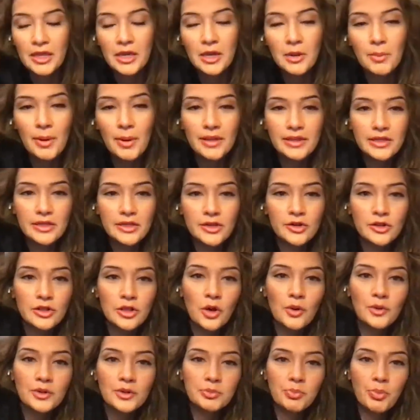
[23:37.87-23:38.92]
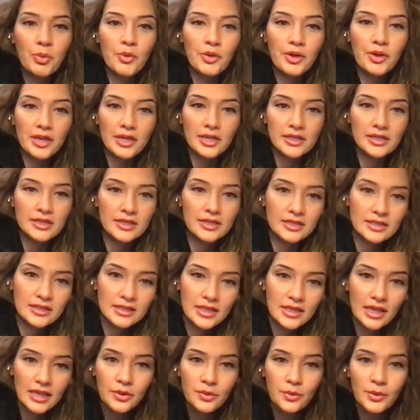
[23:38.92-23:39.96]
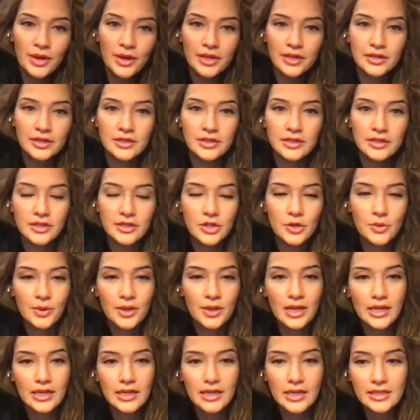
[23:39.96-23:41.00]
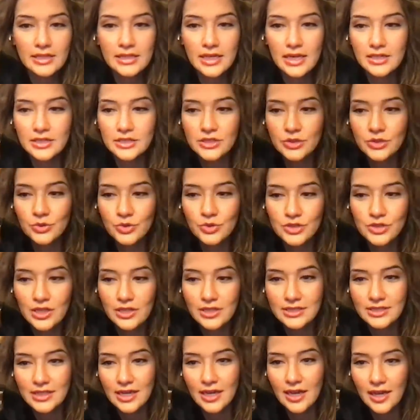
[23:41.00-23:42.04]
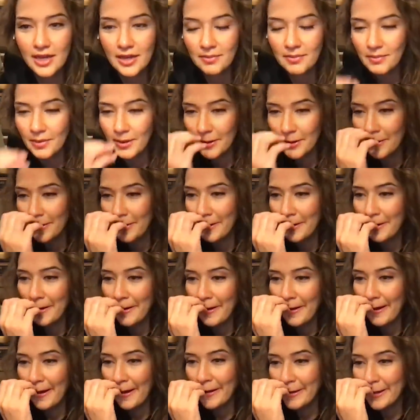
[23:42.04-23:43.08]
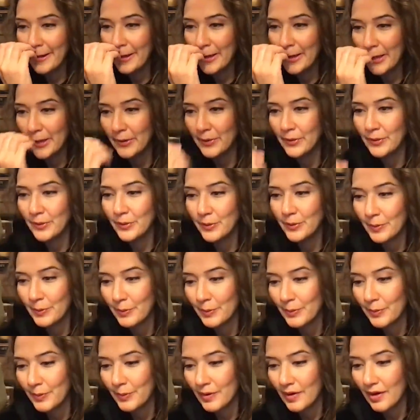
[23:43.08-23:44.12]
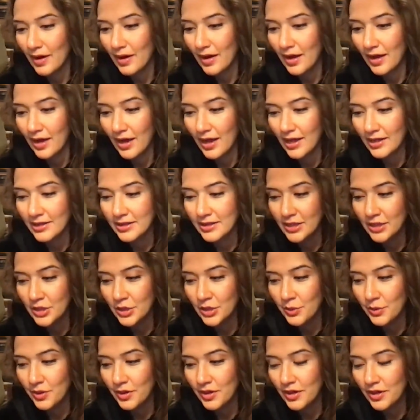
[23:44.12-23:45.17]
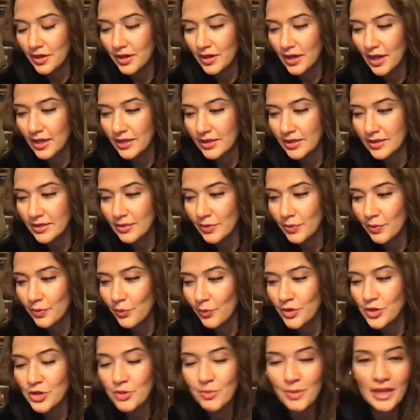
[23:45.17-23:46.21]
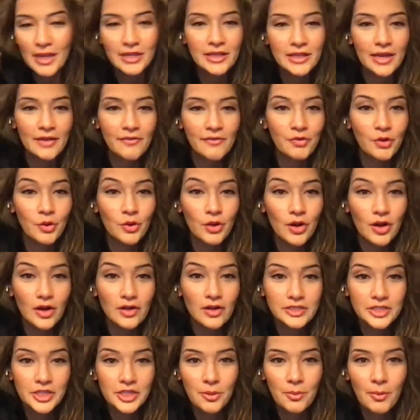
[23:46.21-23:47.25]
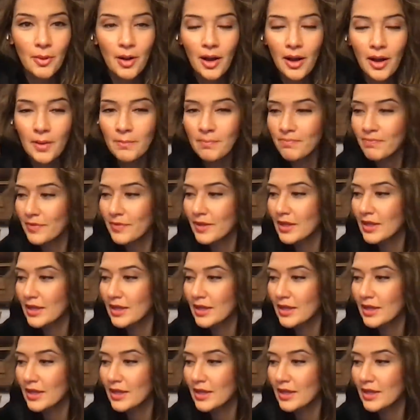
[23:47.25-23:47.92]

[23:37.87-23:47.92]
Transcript: think about your lowest point. Like when you were getting kicked out of schools all the time. I think you uh I think you were I, when you made that phone call to your mom